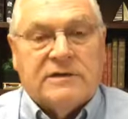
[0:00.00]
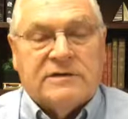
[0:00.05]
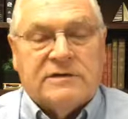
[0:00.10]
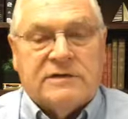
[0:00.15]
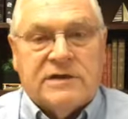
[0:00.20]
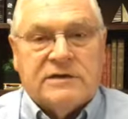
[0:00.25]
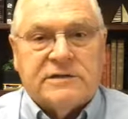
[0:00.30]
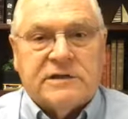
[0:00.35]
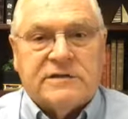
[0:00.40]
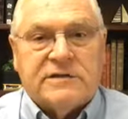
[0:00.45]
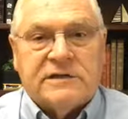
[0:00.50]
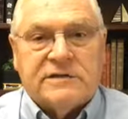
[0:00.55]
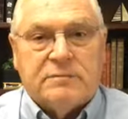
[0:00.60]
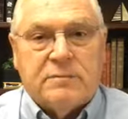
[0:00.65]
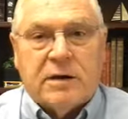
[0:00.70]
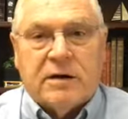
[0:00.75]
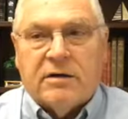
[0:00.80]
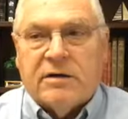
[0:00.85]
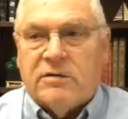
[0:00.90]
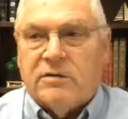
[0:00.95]
Jesus
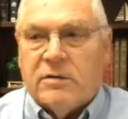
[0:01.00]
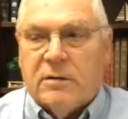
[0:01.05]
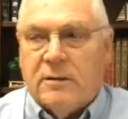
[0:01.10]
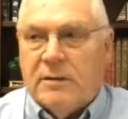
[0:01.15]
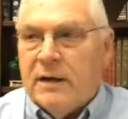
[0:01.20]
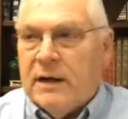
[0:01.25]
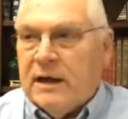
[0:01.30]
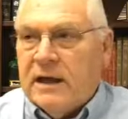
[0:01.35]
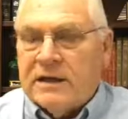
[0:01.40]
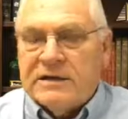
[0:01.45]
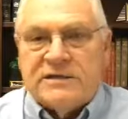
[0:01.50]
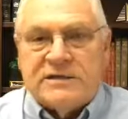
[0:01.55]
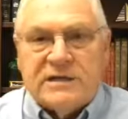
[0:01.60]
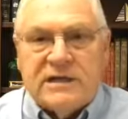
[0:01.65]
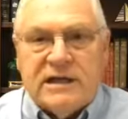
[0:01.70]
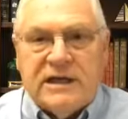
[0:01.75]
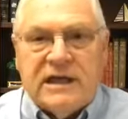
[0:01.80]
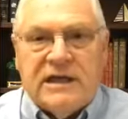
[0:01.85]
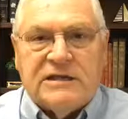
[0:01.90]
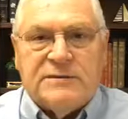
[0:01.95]
isn't married to a
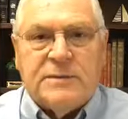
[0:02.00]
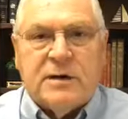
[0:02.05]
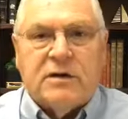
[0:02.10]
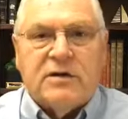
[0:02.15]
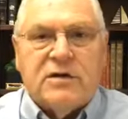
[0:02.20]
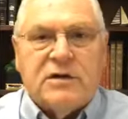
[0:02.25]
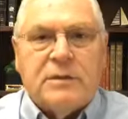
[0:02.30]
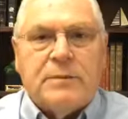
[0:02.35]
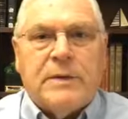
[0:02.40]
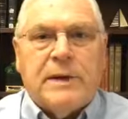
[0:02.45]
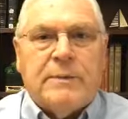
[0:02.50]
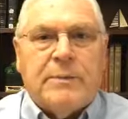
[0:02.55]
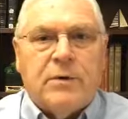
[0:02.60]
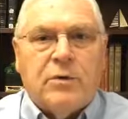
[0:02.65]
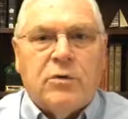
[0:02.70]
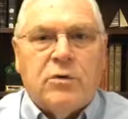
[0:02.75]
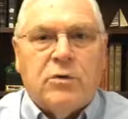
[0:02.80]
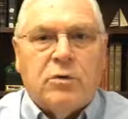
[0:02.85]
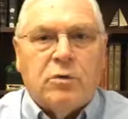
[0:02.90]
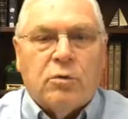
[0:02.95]
city. He's married to the
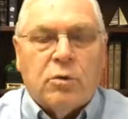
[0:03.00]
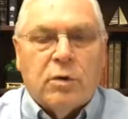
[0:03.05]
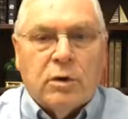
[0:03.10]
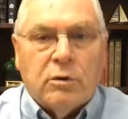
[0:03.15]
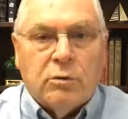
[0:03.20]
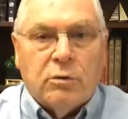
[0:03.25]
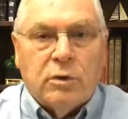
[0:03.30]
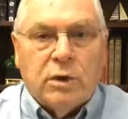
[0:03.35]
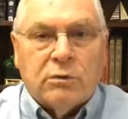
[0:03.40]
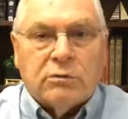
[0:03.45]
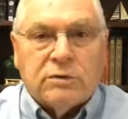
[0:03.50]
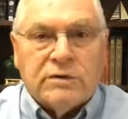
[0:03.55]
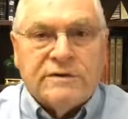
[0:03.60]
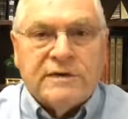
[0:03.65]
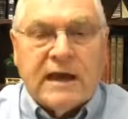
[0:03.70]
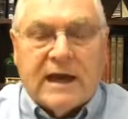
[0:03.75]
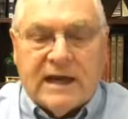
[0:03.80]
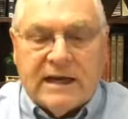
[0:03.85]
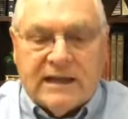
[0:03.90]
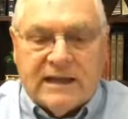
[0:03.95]
people who will
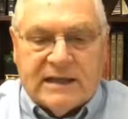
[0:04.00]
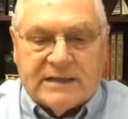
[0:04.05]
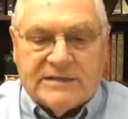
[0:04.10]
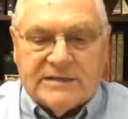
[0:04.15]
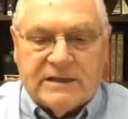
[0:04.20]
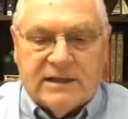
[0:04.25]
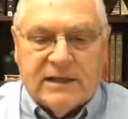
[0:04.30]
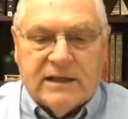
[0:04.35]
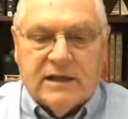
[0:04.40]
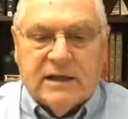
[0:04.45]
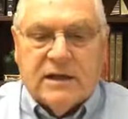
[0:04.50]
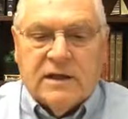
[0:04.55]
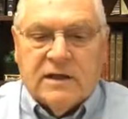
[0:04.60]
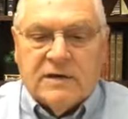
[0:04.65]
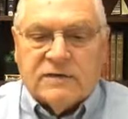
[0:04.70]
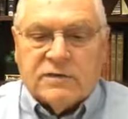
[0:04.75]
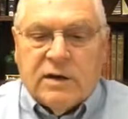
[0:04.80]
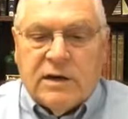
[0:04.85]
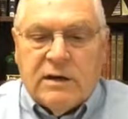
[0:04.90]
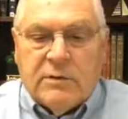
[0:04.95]
reside in that city.
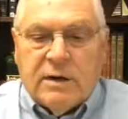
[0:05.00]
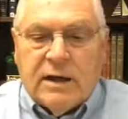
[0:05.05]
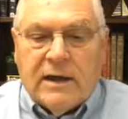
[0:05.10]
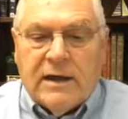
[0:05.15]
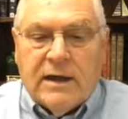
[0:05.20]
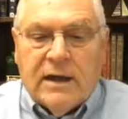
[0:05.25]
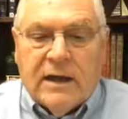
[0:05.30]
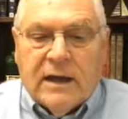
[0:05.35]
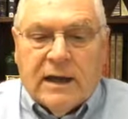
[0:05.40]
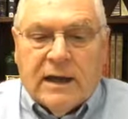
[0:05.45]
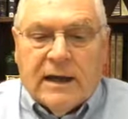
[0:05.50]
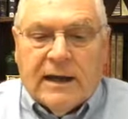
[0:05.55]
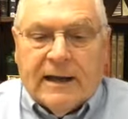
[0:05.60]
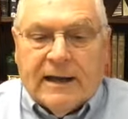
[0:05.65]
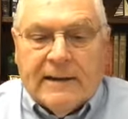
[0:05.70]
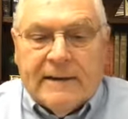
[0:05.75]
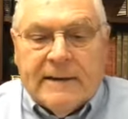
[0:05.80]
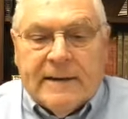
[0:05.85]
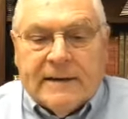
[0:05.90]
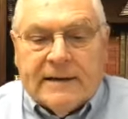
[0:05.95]
So anyway,
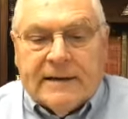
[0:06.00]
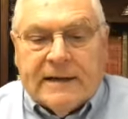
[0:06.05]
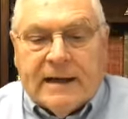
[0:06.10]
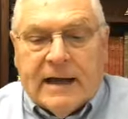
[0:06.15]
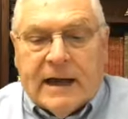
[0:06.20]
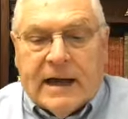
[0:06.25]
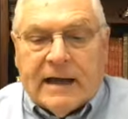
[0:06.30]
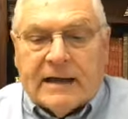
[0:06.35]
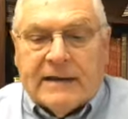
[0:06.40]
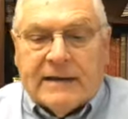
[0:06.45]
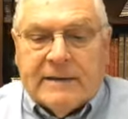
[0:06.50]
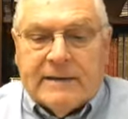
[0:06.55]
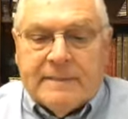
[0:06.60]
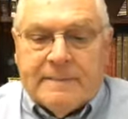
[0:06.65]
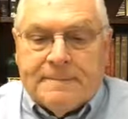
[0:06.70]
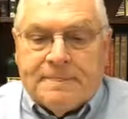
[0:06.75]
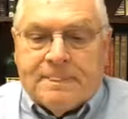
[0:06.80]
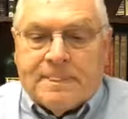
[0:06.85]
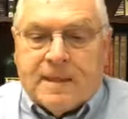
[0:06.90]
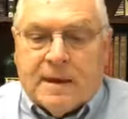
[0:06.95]
God
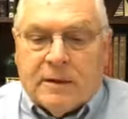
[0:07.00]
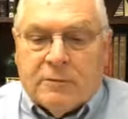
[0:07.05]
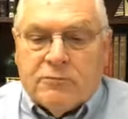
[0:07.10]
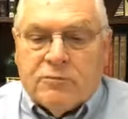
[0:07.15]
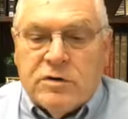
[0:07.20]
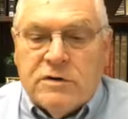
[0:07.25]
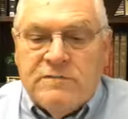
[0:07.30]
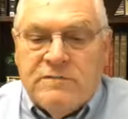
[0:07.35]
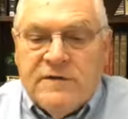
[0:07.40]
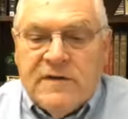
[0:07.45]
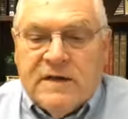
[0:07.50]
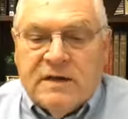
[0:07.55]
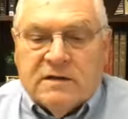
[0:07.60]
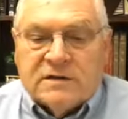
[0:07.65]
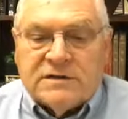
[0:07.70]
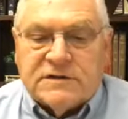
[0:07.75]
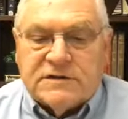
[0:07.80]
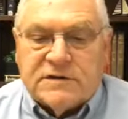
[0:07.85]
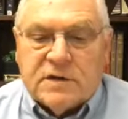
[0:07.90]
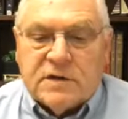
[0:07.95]

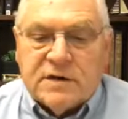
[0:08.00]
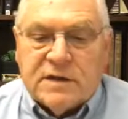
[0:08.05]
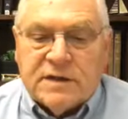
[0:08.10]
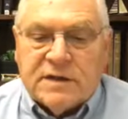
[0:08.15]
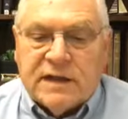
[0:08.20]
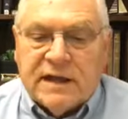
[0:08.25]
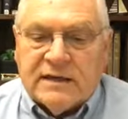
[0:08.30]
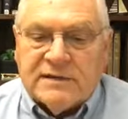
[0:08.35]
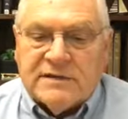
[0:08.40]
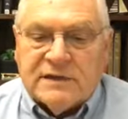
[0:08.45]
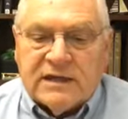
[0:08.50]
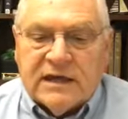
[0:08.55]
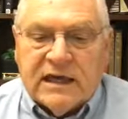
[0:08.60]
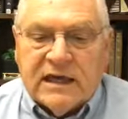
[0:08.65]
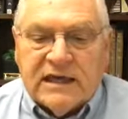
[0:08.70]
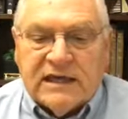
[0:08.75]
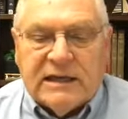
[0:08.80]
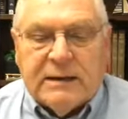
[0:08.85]
revealed certain things to King